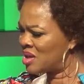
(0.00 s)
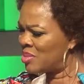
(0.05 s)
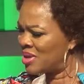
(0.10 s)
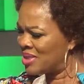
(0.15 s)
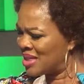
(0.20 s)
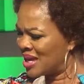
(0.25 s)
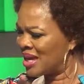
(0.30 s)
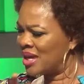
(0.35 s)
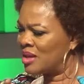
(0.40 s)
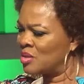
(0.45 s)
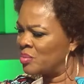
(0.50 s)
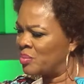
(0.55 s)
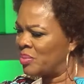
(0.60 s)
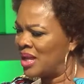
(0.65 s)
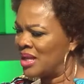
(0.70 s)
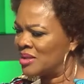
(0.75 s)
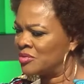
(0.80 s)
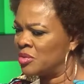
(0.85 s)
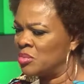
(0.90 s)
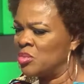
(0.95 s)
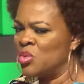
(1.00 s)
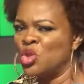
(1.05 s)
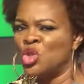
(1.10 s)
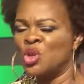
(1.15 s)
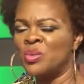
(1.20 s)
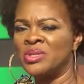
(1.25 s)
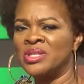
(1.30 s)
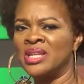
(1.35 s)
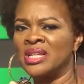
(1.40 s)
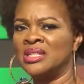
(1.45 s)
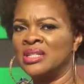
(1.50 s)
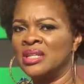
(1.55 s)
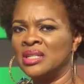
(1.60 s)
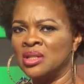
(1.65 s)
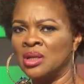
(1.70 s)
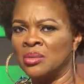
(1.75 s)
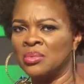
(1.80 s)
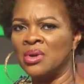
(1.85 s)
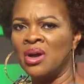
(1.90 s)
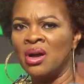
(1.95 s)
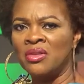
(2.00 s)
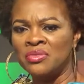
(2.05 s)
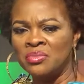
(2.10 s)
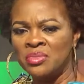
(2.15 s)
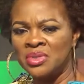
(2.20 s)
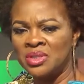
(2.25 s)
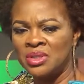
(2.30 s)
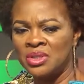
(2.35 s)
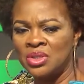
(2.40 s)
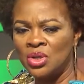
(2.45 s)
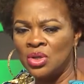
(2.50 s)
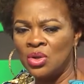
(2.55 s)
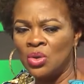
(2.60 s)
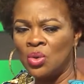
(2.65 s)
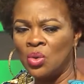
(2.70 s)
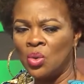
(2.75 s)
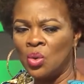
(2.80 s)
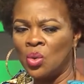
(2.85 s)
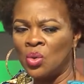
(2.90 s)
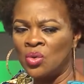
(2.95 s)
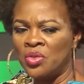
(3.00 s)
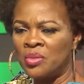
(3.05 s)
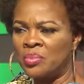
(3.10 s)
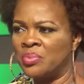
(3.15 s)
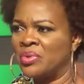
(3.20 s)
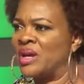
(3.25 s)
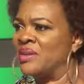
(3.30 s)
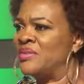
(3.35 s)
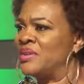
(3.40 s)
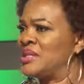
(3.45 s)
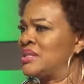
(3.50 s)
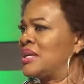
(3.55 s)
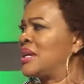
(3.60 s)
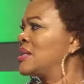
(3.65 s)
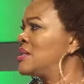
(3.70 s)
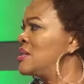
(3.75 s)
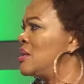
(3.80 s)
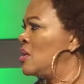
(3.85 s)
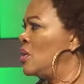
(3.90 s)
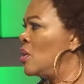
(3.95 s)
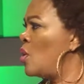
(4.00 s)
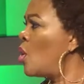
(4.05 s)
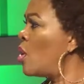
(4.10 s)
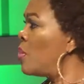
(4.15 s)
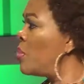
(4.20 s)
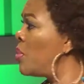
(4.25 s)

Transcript: about that kind of platform? Who should be setting it up, government or the private sector, or